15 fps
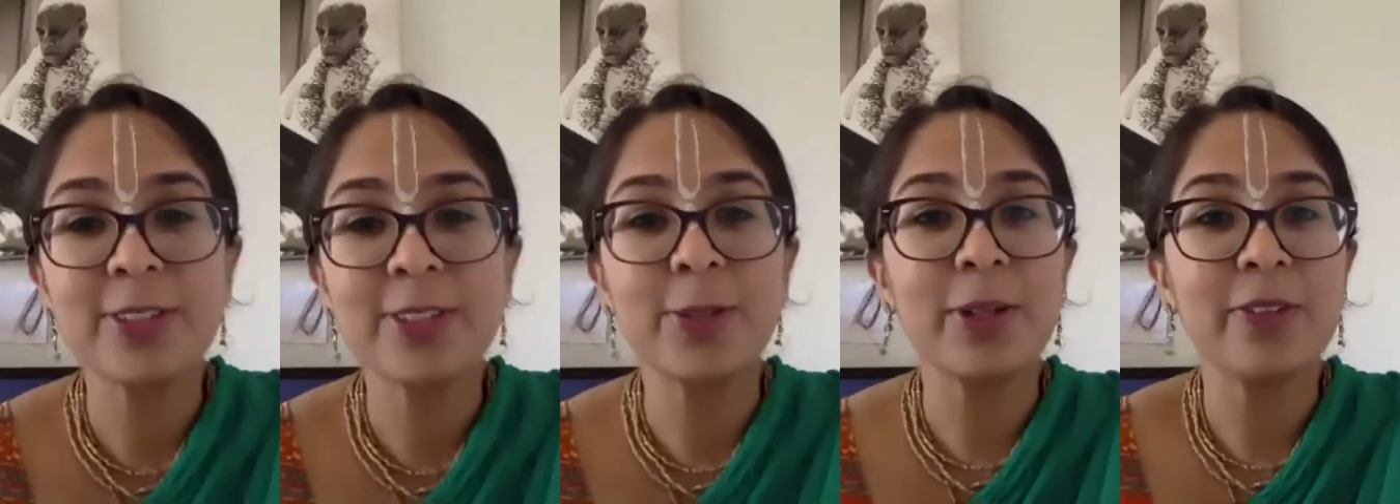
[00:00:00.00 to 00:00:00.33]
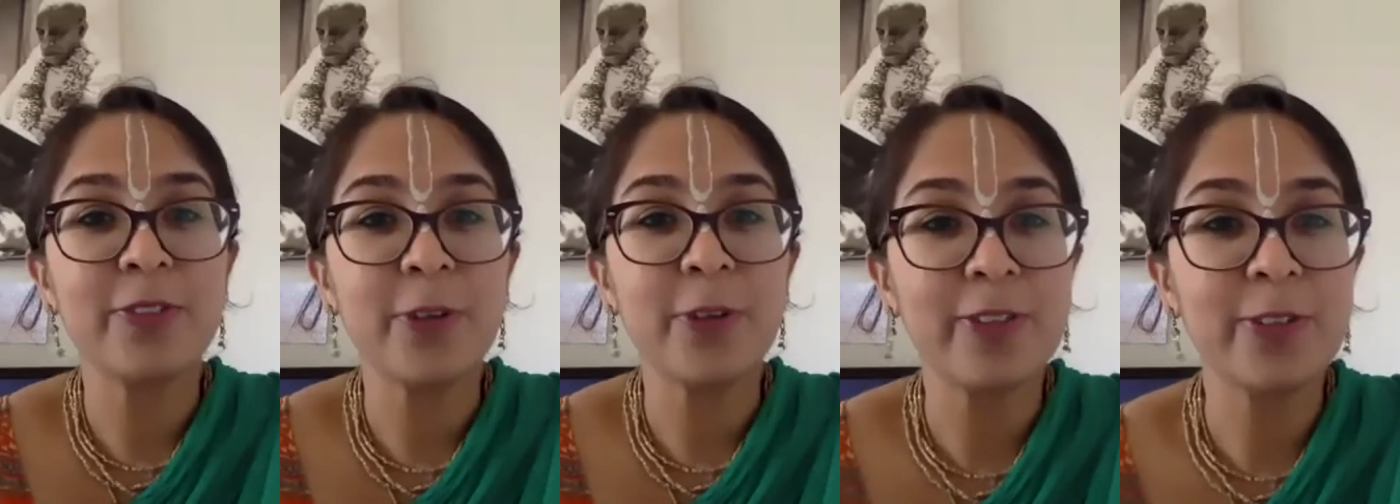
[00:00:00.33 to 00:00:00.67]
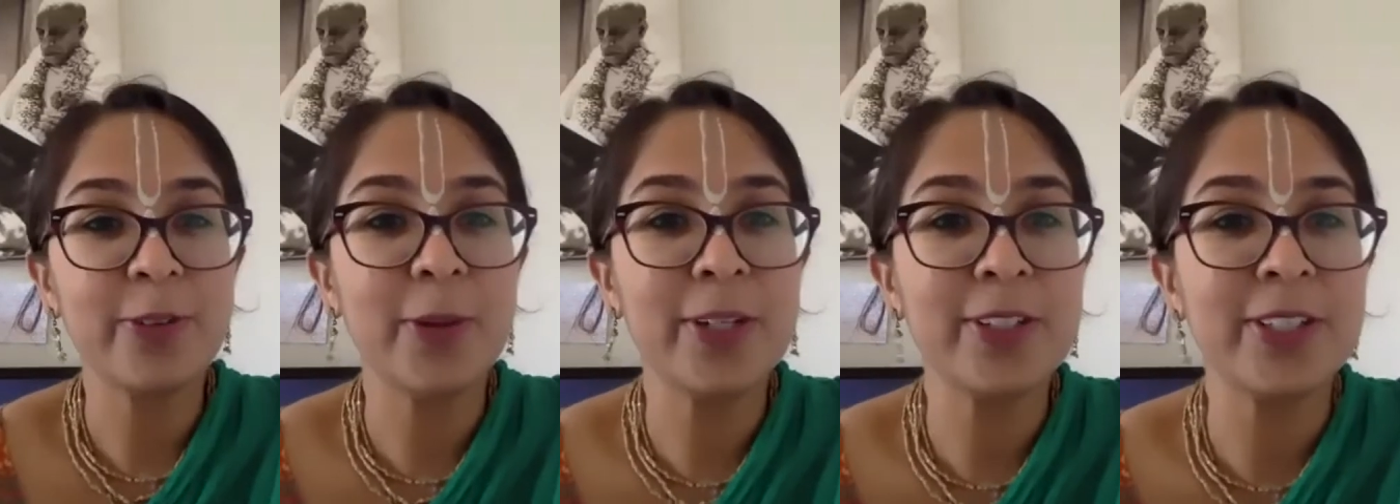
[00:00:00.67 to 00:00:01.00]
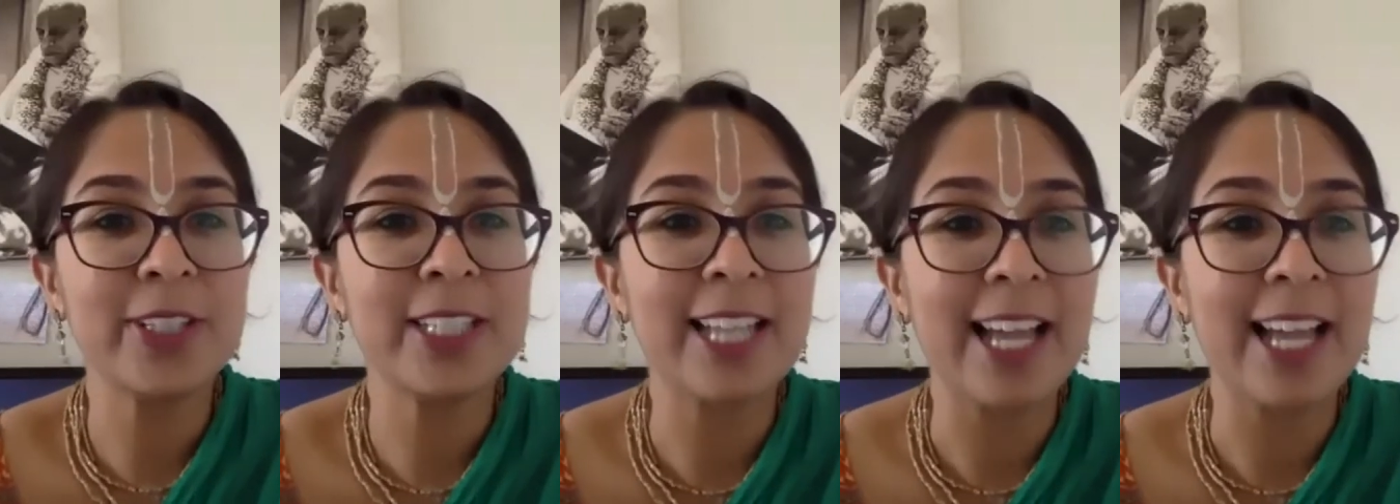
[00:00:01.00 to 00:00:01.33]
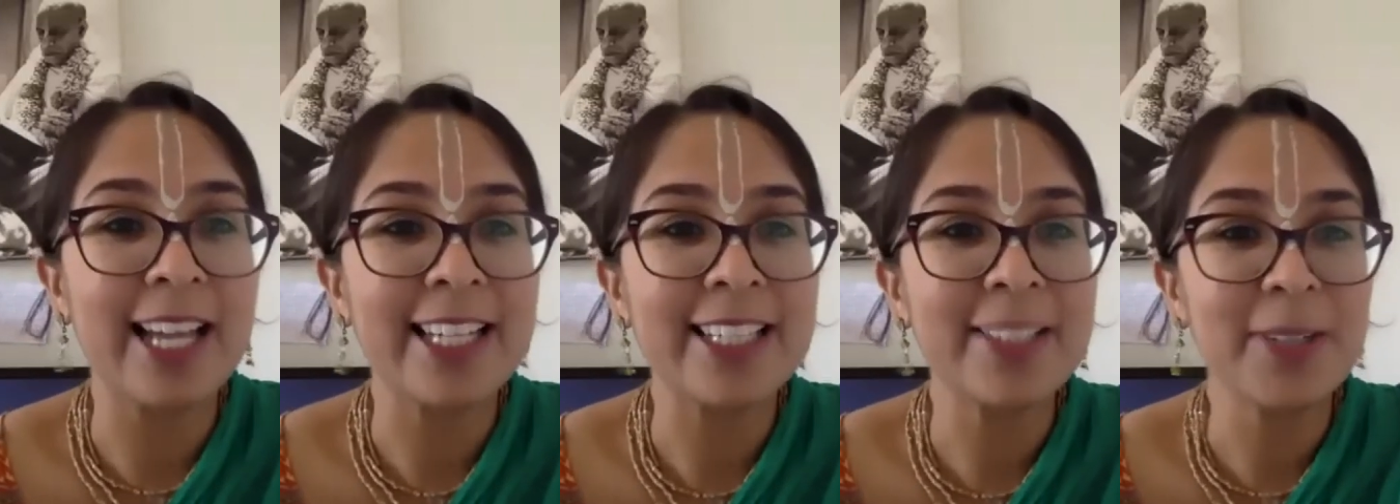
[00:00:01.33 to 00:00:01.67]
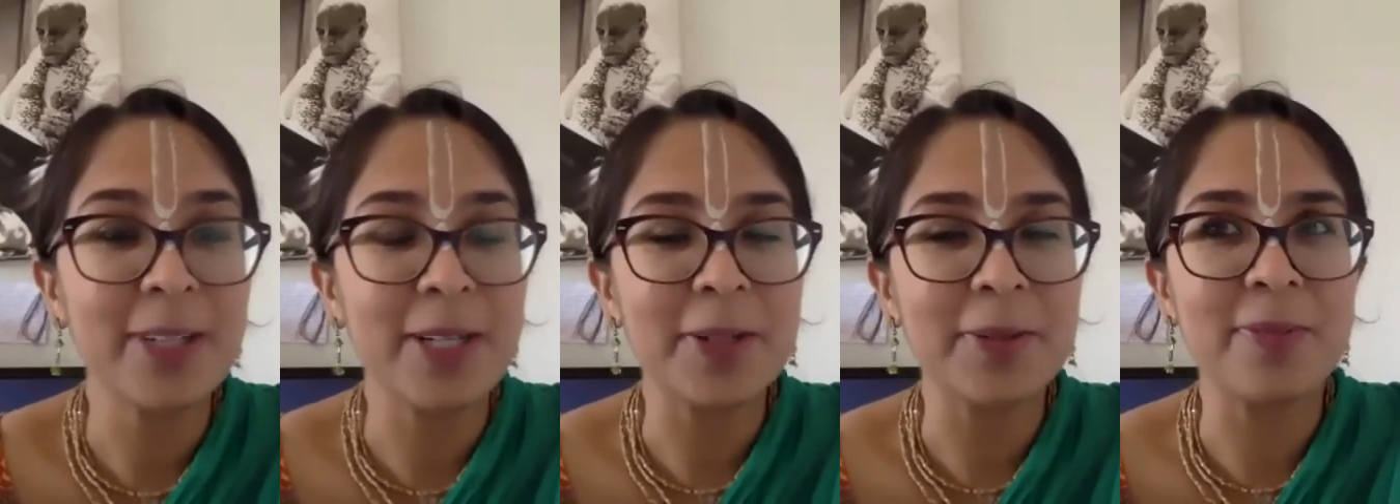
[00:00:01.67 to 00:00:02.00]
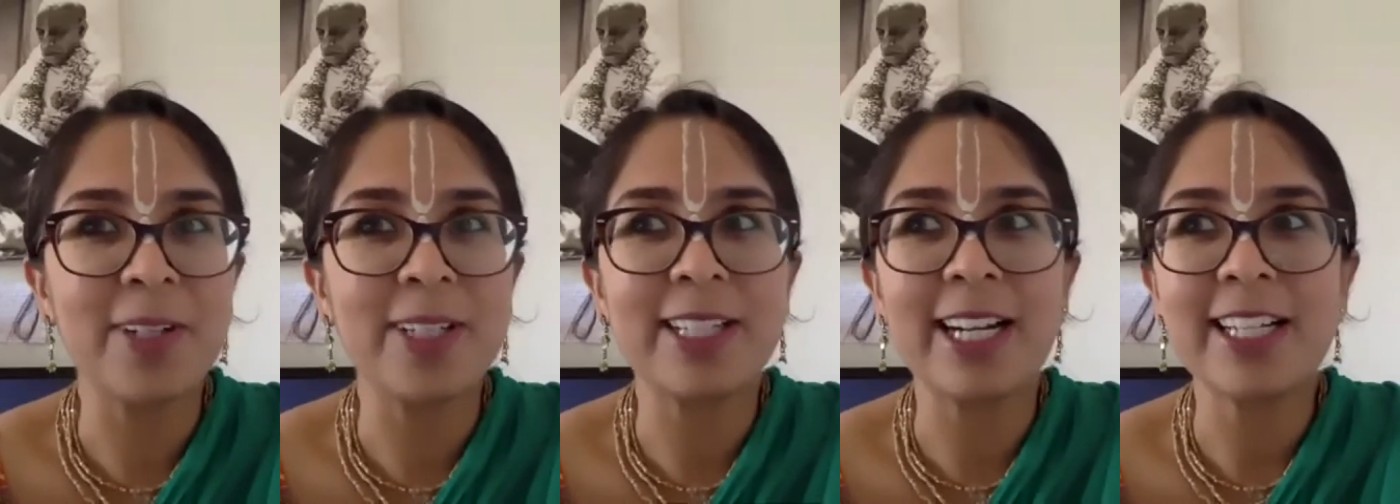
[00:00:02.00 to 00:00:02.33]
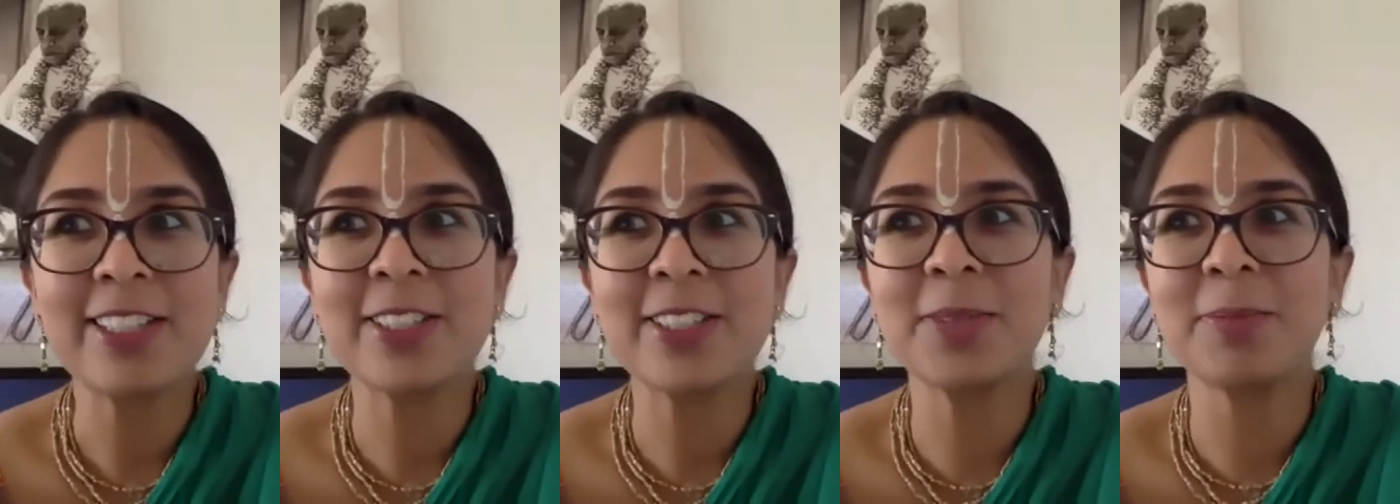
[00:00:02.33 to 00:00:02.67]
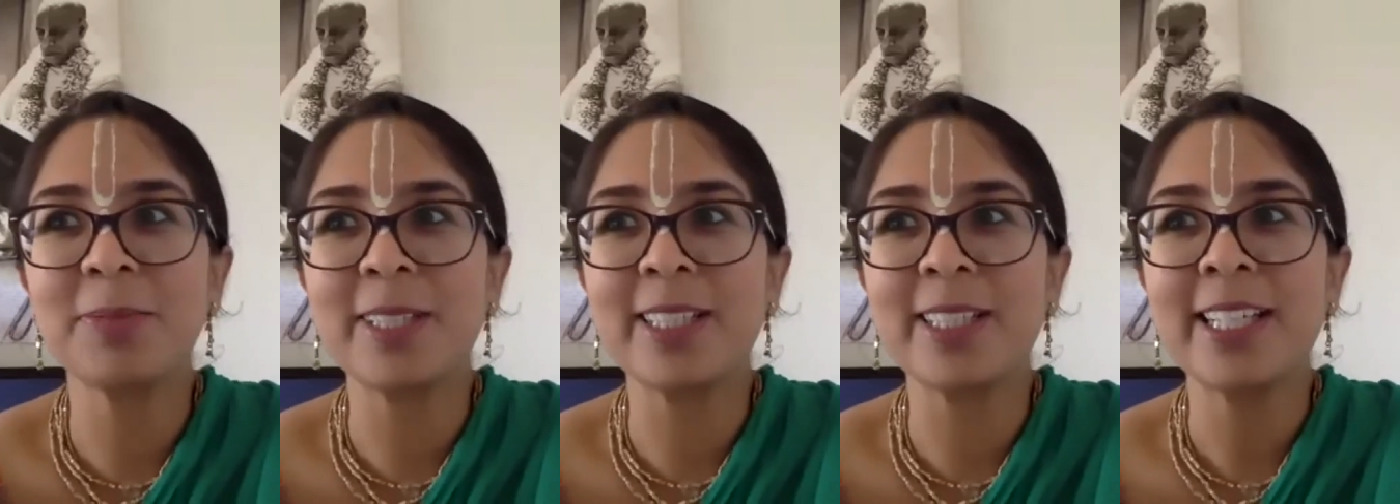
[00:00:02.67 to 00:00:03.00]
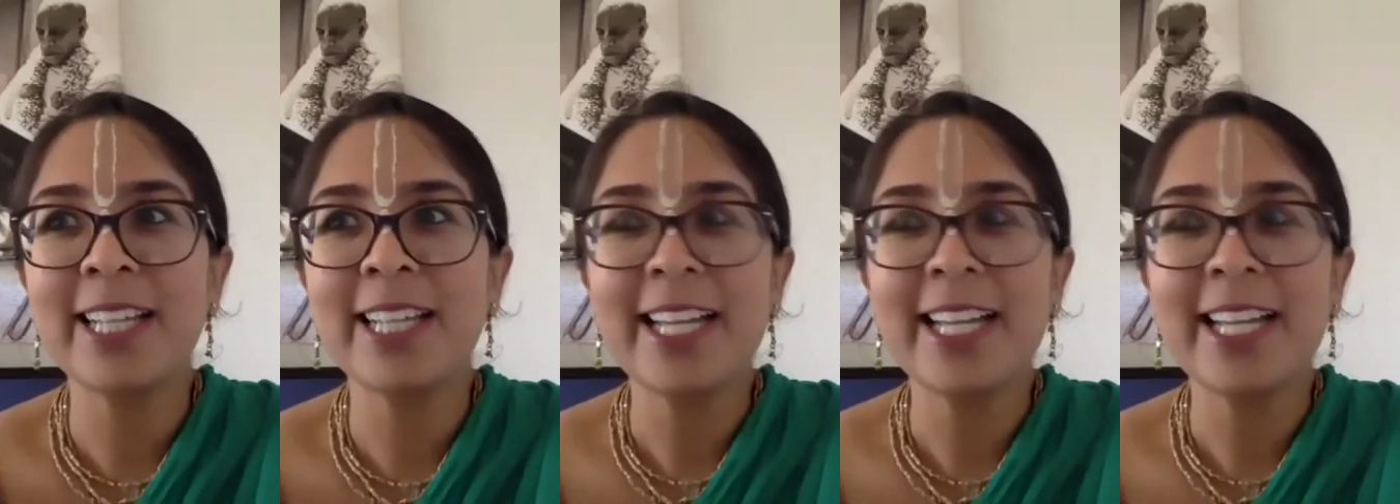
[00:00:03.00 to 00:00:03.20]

So for everyone online, Maharaj has been